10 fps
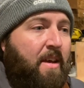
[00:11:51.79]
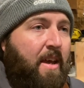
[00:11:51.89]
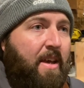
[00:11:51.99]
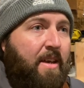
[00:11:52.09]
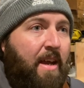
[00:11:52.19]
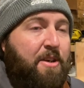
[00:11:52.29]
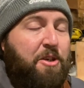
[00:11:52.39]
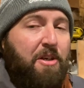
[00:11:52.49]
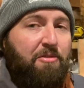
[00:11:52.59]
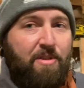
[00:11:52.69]
And I
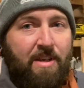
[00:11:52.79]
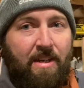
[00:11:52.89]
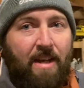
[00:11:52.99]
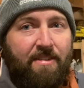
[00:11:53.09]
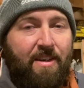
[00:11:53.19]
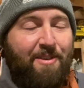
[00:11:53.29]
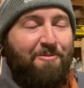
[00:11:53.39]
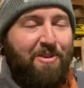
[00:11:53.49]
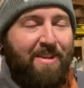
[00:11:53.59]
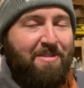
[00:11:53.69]
just reconnected it,
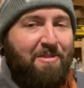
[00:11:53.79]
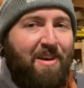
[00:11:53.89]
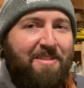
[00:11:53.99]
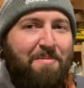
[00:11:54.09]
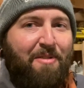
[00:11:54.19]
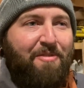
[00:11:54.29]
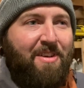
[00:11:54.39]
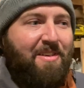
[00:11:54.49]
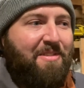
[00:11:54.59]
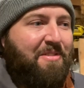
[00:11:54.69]
really crossing my
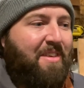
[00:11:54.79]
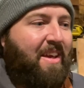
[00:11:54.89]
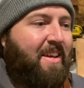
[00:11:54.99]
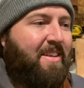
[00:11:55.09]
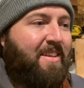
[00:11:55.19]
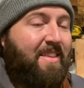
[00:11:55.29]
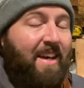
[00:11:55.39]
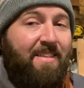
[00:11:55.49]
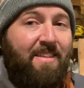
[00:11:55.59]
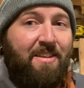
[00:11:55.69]
fingers, and
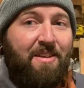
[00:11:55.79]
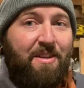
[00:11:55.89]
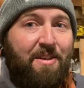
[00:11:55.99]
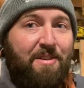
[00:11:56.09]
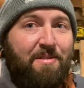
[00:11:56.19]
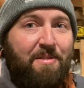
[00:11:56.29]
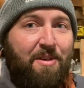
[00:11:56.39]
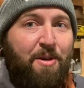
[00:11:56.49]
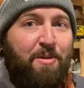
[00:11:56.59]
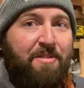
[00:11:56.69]
that didn't clear the
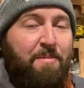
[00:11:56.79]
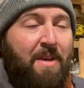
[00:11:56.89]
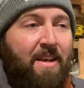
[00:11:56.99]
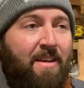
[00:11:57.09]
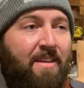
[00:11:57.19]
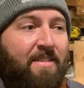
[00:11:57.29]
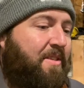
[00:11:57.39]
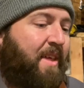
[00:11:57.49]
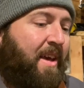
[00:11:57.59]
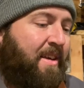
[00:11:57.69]
codes I'm getting.
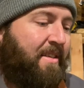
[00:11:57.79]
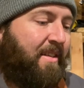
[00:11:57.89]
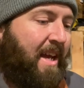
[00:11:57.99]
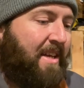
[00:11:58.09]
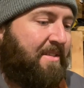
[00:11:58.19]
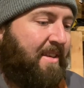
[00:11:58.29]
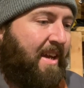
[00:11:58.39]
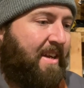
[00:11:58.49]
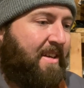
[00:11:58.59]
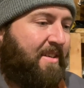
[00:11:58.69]
Then the last thing
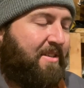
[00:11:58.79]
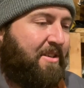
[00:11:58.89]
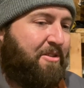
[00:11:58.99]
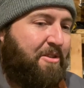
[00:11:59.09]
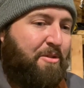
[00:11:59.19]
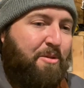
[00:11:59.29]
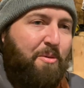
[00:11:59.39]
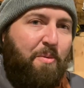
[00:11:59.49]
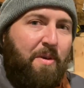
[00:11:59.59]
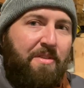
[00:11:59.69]
I could do
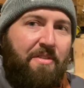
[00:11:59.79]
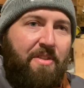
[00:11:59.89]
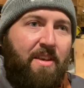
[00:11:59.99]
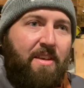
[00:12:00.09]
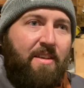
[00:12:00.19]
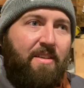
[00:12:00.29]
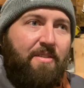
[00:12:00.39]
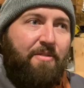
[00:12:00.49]
was the